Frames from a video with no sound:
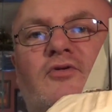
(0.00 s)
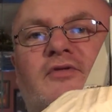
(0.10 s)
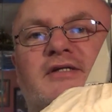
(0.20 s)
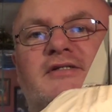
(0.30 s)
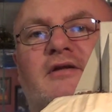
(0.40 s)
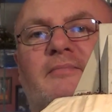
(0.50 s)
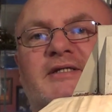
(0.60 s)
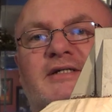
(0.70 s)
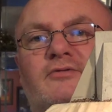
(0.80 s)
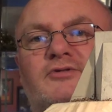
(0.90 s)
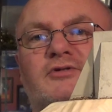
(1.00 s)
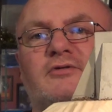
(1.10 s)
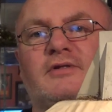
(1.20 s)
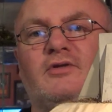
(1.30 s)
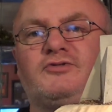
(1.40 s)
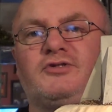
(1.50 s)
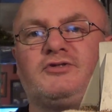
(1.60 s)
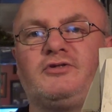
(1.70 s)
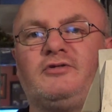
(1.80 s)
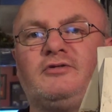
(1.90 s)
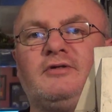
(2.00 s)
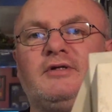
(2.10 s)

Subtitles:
this little bit out so it looks as though